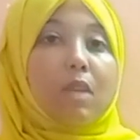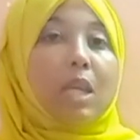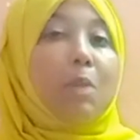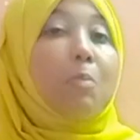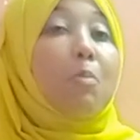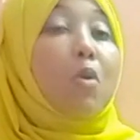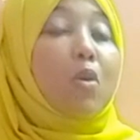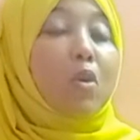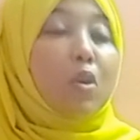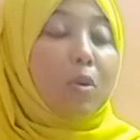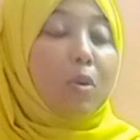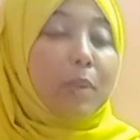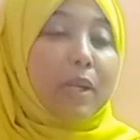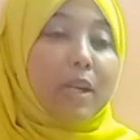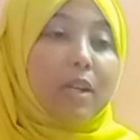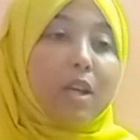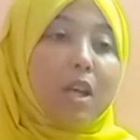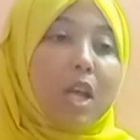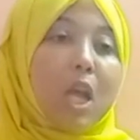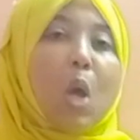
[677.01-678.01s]

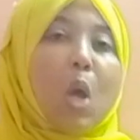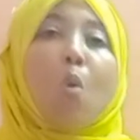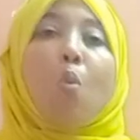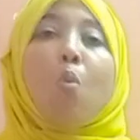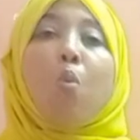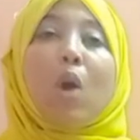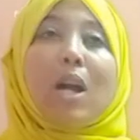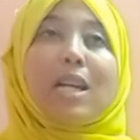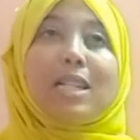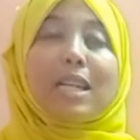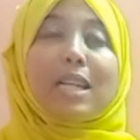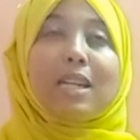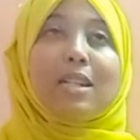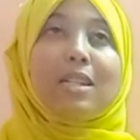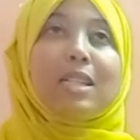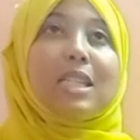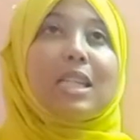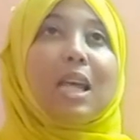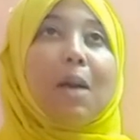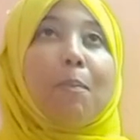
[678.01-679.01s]
hemoglobin, what
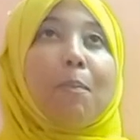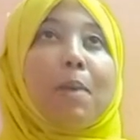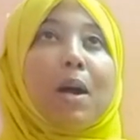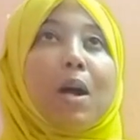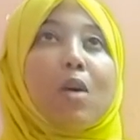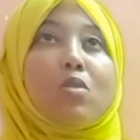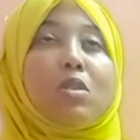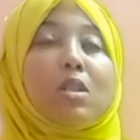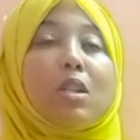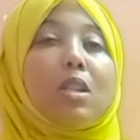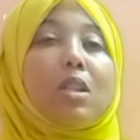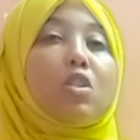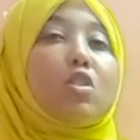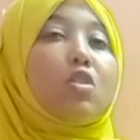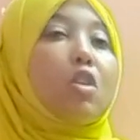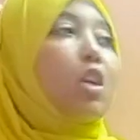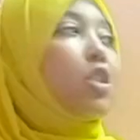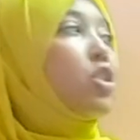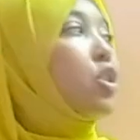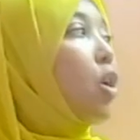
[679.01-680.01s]
else about the
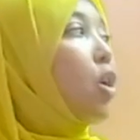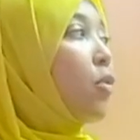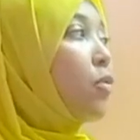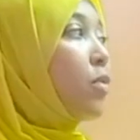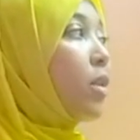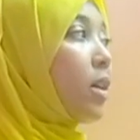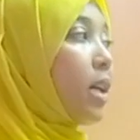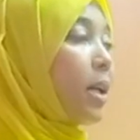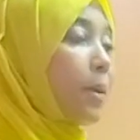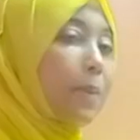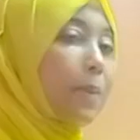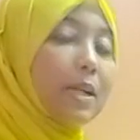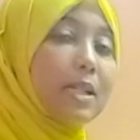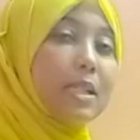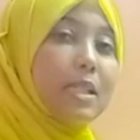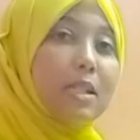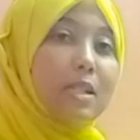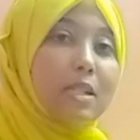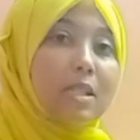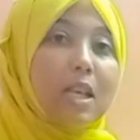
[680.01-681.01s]
structure of the red
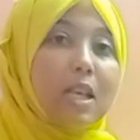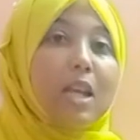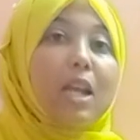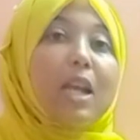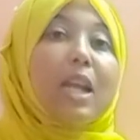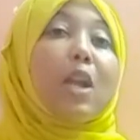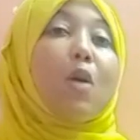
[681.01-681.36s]
blood cells?